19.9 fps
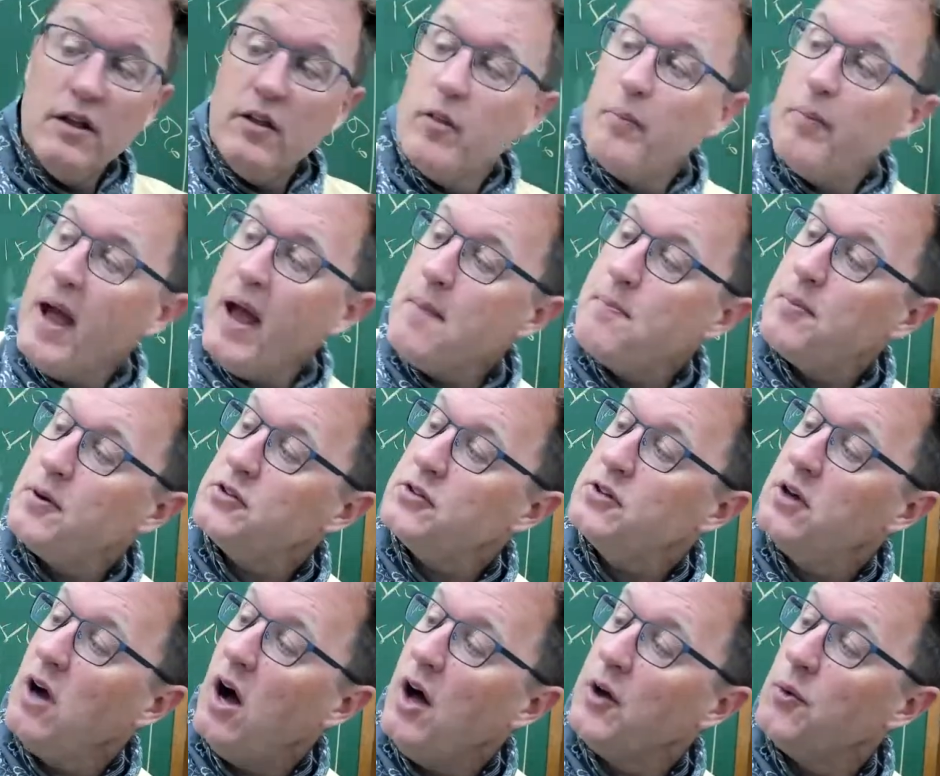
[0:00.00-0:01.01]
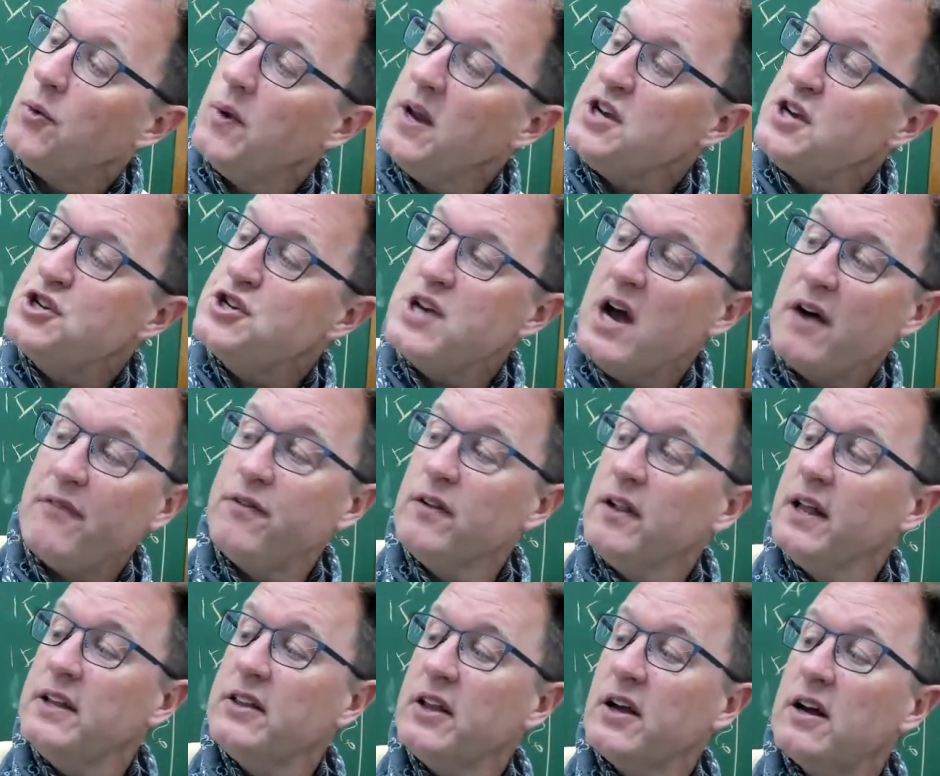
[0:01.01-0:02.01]
The paper is called
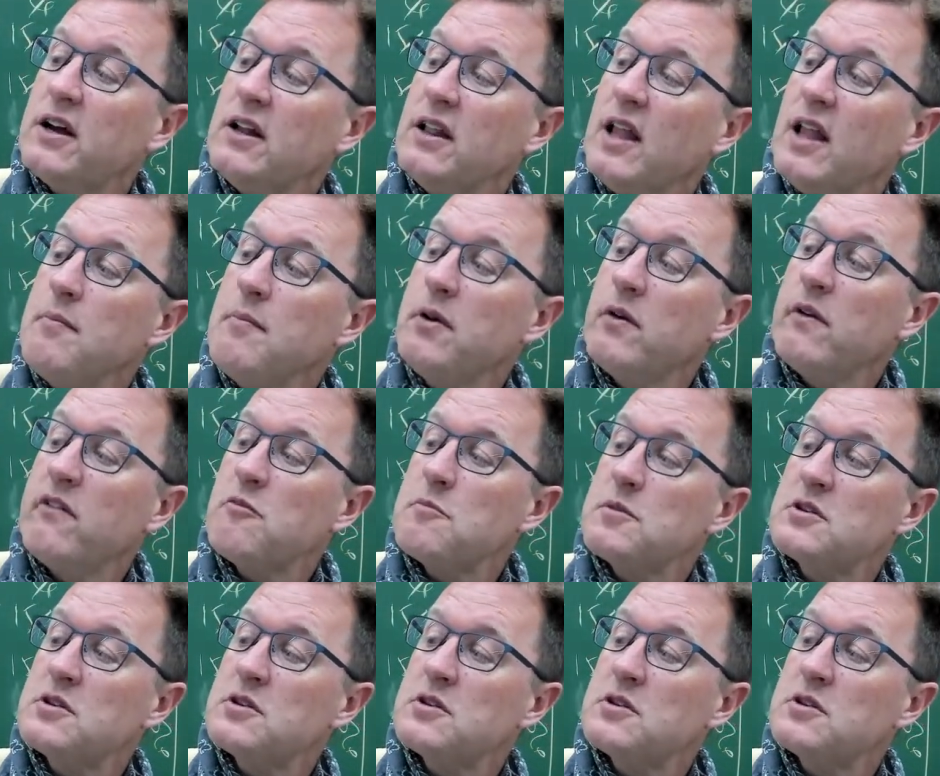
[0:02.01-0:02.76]
Reshuffling the Columbia River